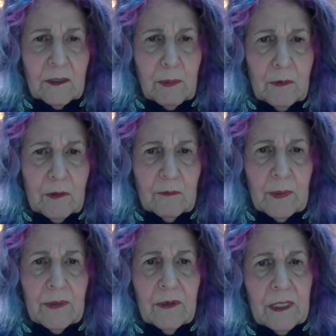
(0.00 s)
not
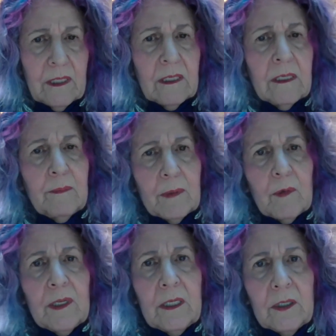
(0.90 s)
explosive, but they're heating
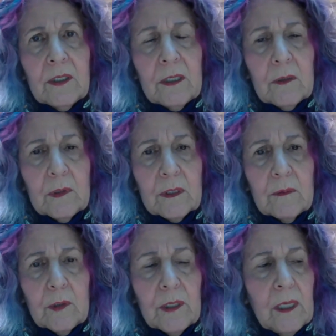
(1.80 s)
up and we need to talk
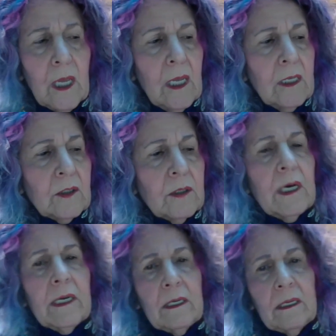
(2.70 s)
with someone.
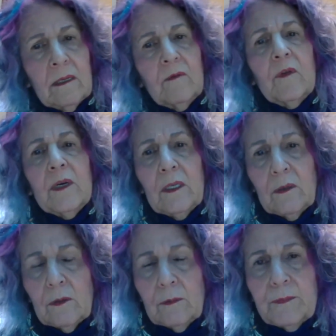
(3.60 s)
So I
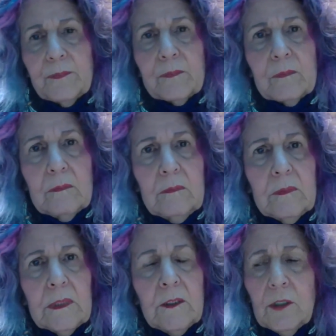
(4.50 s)
invite you
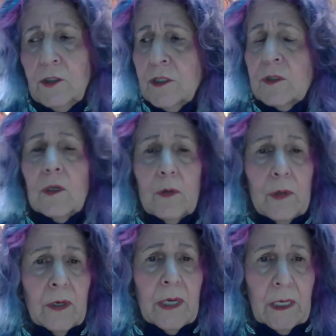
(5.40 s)
to just
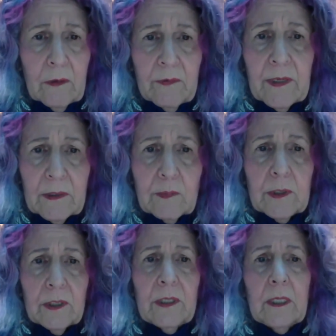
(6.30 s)
go there now if
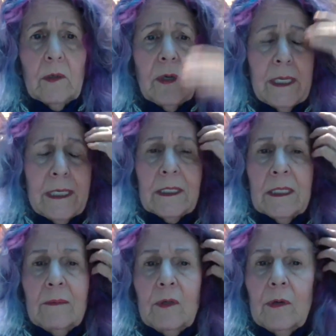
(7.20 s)
that's what you need, or
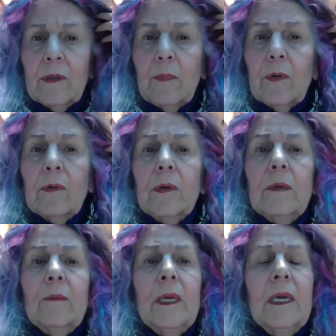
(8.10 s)
anytime during the
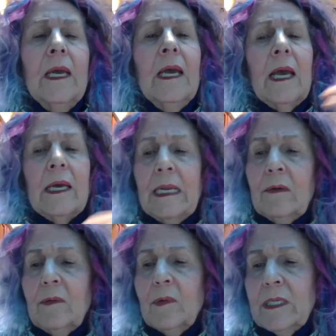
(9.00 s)
program.
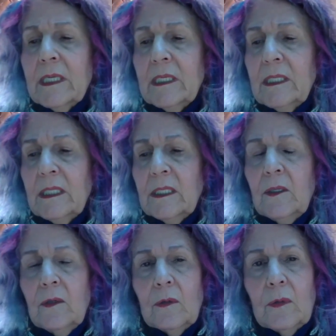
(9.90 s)
And now I want to
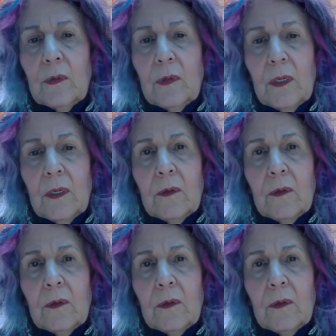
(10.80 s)
continue